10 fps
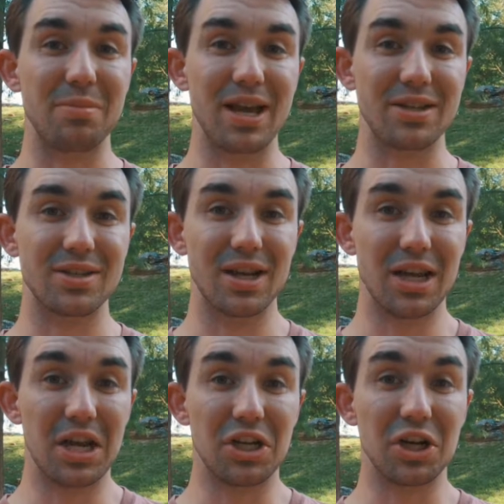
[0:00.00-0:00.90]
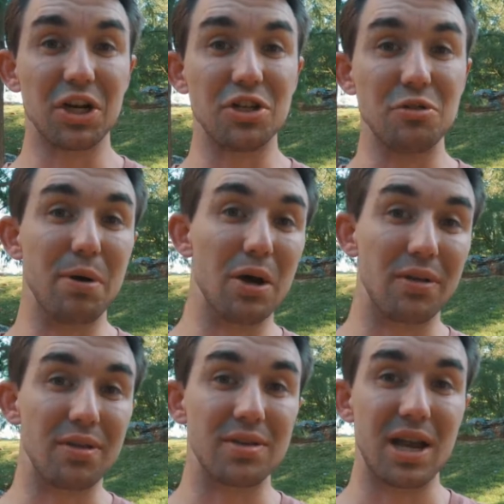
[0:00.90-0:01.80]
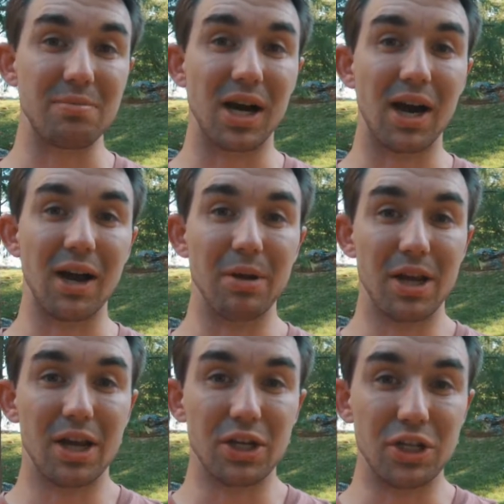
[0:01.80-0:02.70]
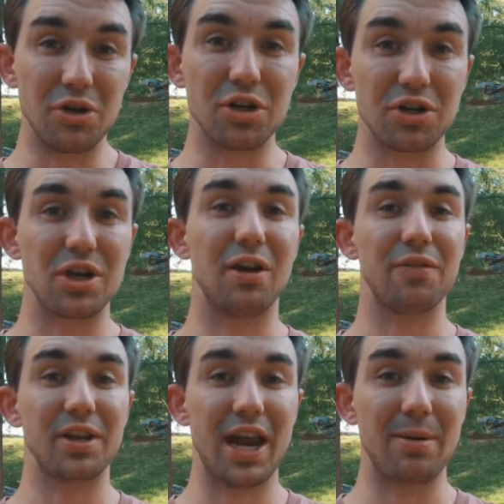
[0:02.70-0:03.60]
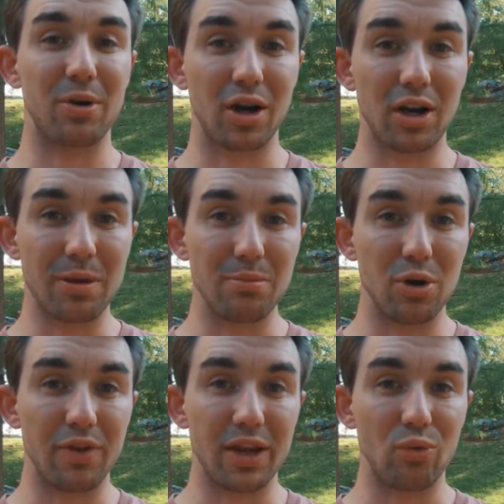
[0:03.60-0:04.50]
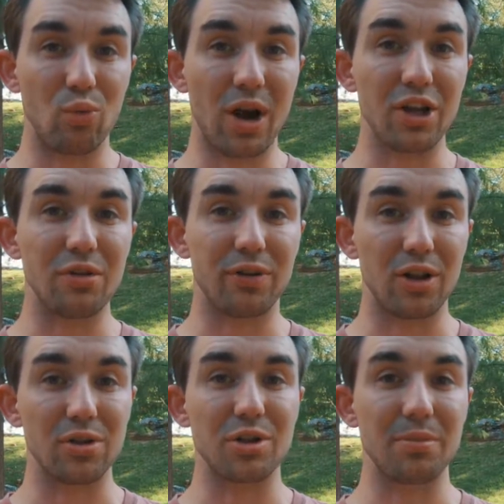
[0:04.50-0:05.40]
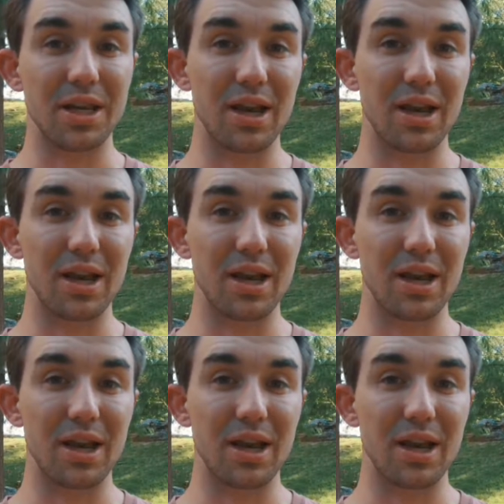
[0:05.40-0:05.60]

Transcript: best, you're gonna do both at the same time. You yourself and the camera are gonna be moving while you follow somebody